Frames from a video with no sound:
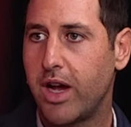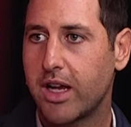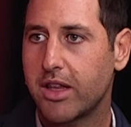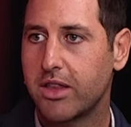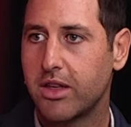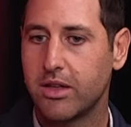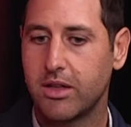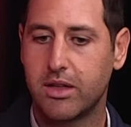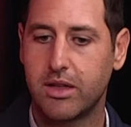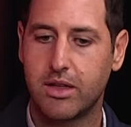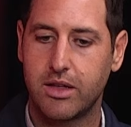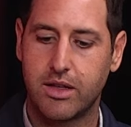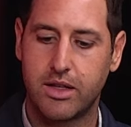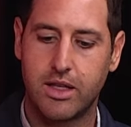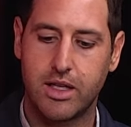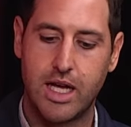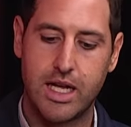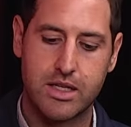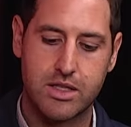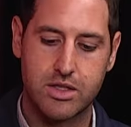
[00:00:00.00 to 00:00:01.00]
fact that
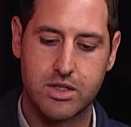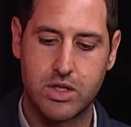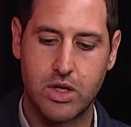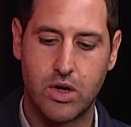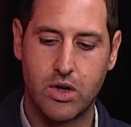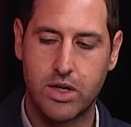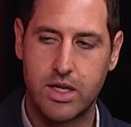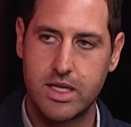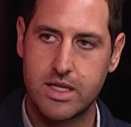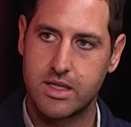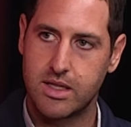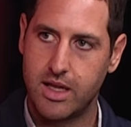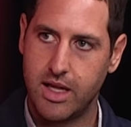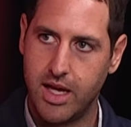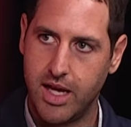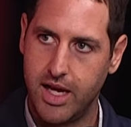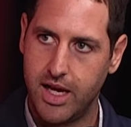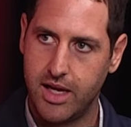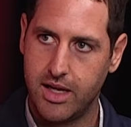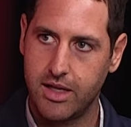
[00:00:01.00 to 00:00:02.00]
that stock is
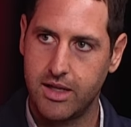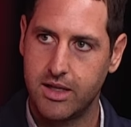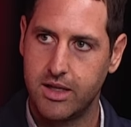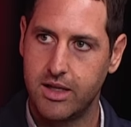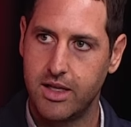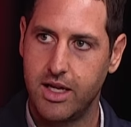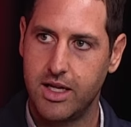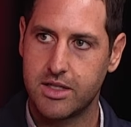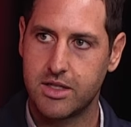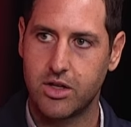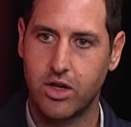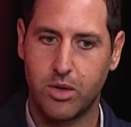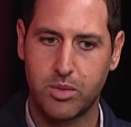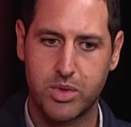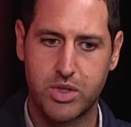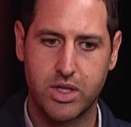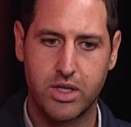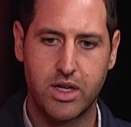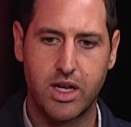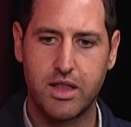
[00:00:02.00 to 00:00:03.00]
there as an
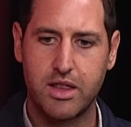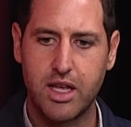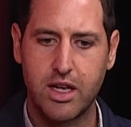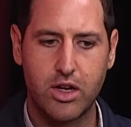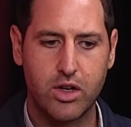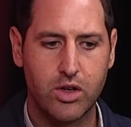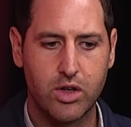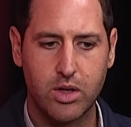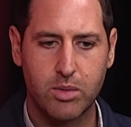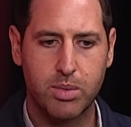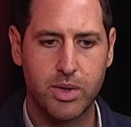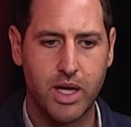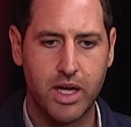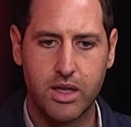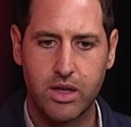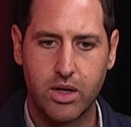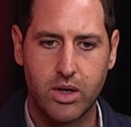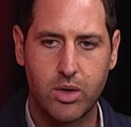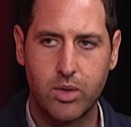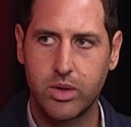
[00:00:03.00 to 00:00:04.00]
option, and they're not going to
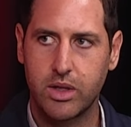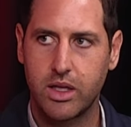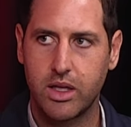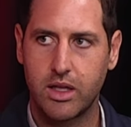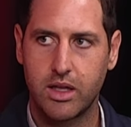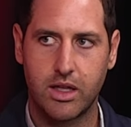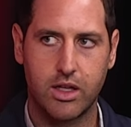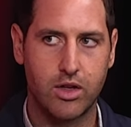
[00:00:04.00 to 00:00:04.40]
play the whole year.